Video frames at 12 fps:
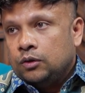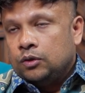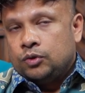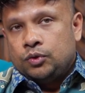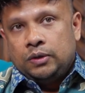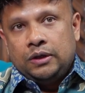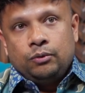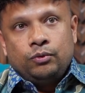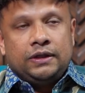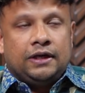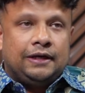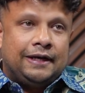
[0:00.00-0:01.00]
So
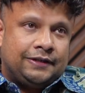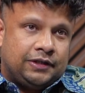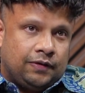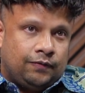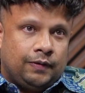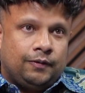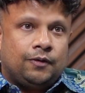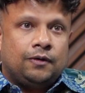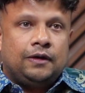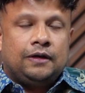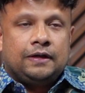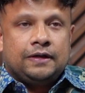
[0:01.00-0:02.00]
whether electric
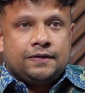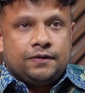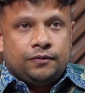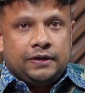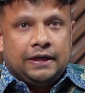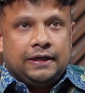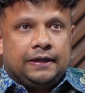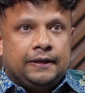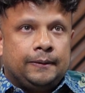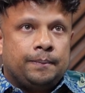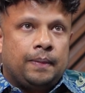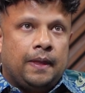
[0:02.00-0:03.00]
vehicle is
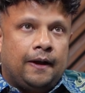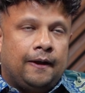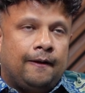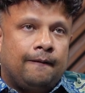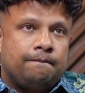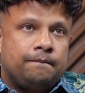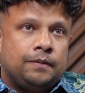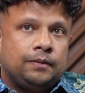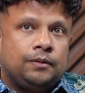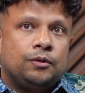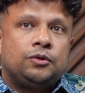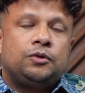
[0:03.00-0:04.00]
really
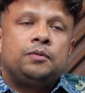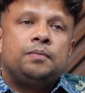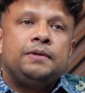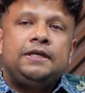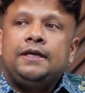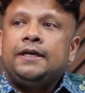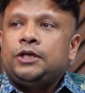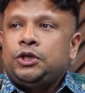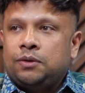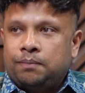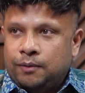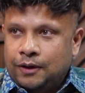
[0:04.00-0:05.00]
good
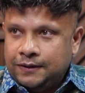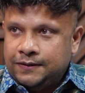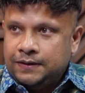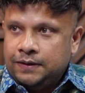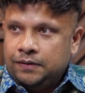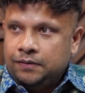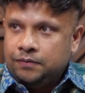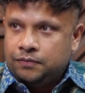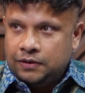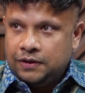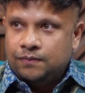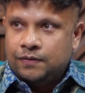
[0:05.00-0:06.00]
mitigation policy
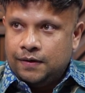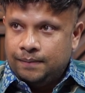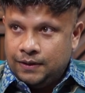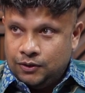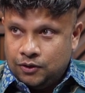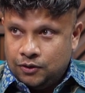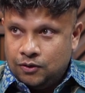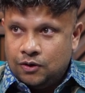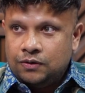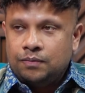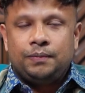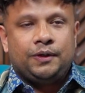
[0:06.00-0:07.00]
for environment or
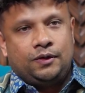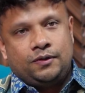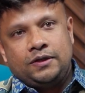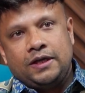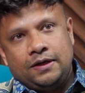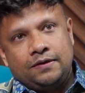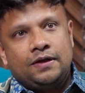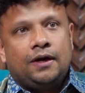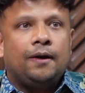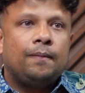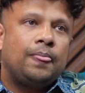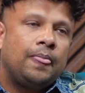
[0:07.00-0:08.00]
not, because there is
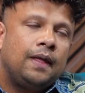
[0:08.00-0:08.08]
a